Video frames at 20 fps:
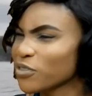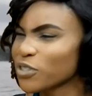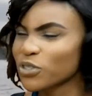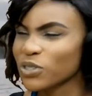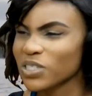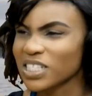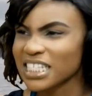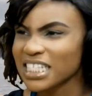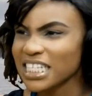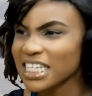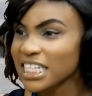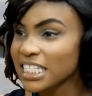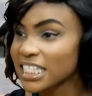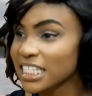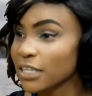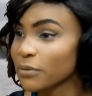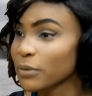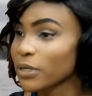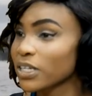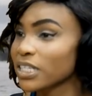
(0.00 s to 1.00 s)
It was
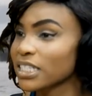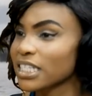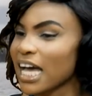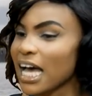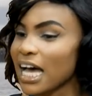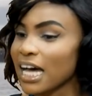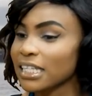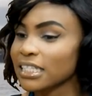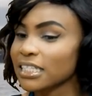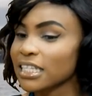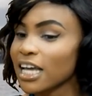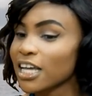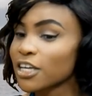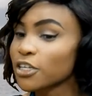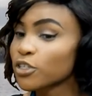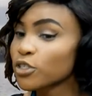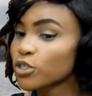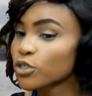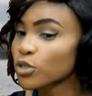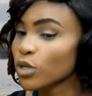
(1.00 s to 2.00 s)
easy like because I had
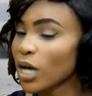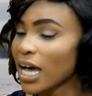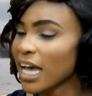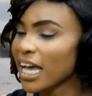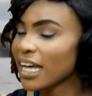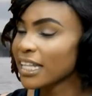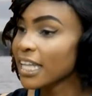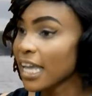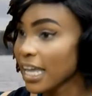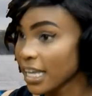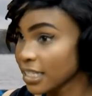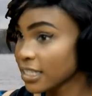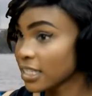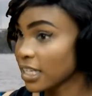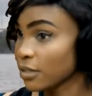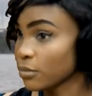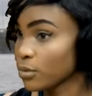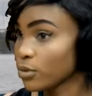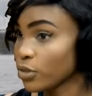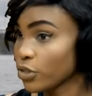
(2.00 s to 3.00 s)
I had
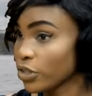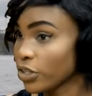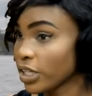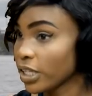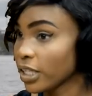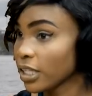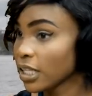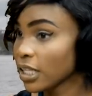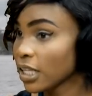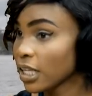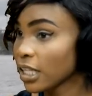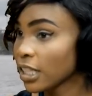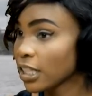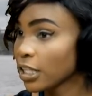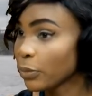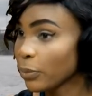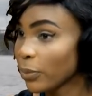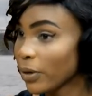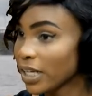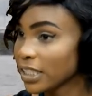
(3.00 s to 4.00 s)
exams during
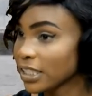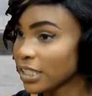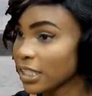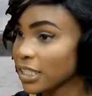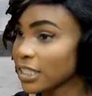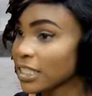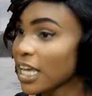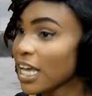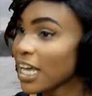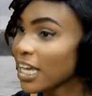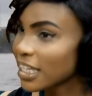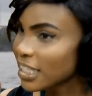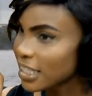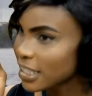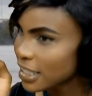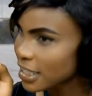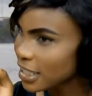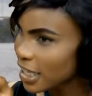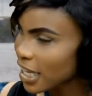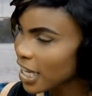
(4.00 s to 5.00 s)
the pageant. Okay.
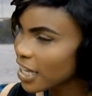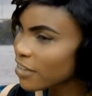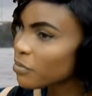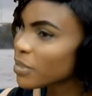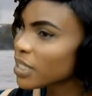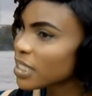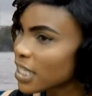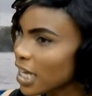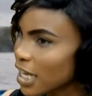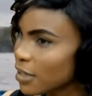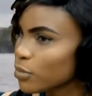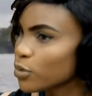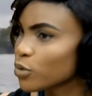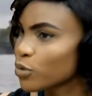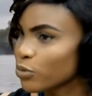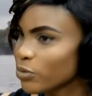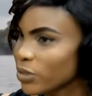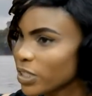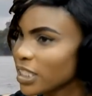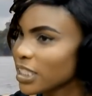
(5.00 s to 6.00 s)
They gave me time
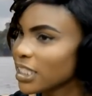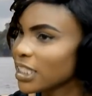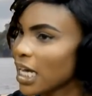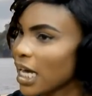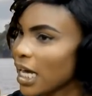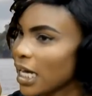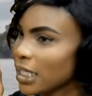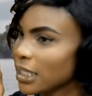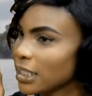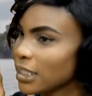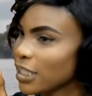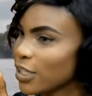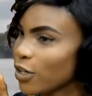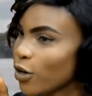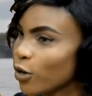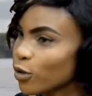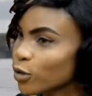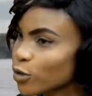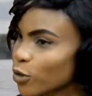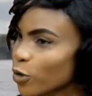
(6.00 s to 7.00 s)
to read and
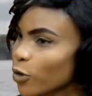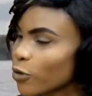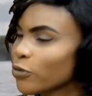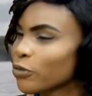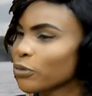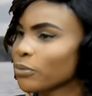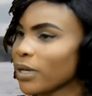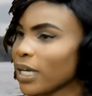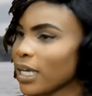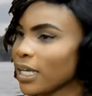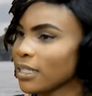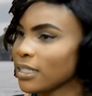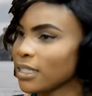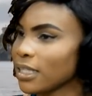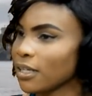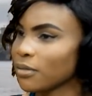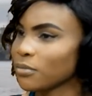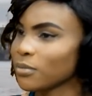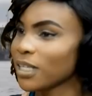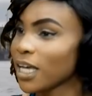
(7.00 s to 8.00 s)
also go for my
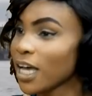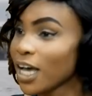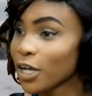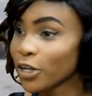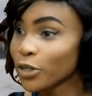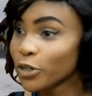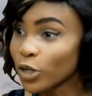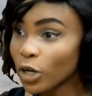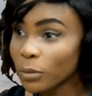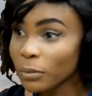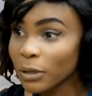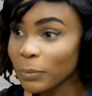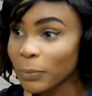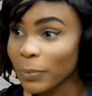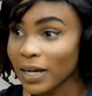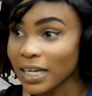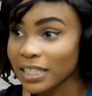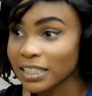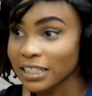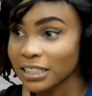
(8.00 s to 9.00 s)
exams. Mm. Normal
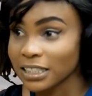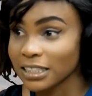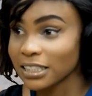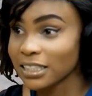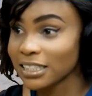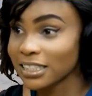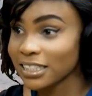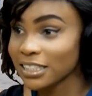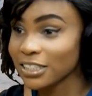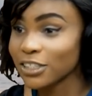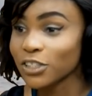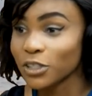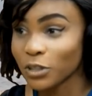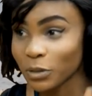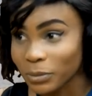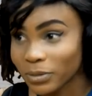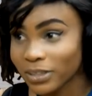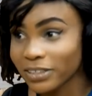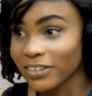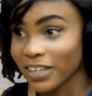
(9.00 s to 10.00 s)
pageants, the
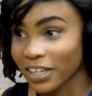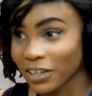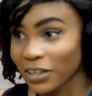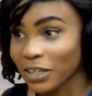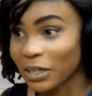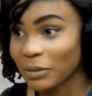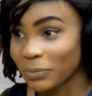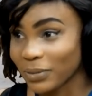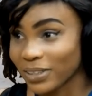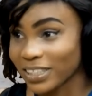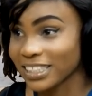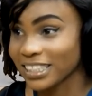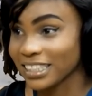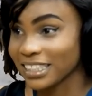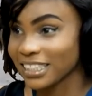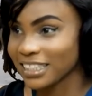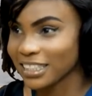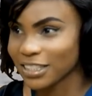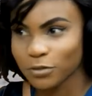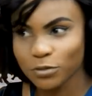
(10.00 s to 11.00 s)
normal regular
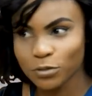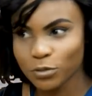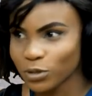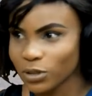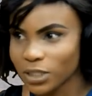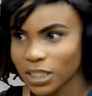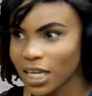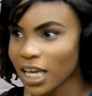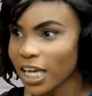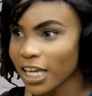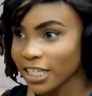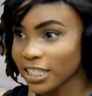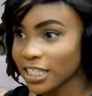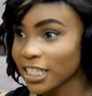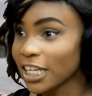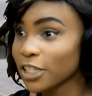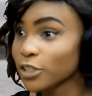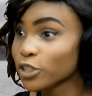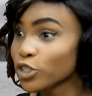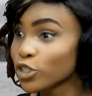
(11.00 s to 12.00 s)
pageants, won't,
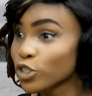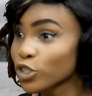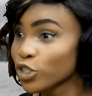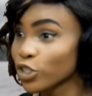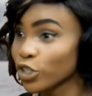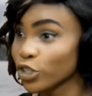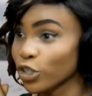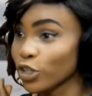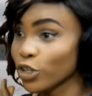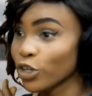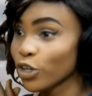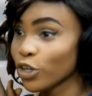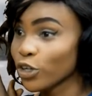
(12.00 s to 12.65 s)
that you choose your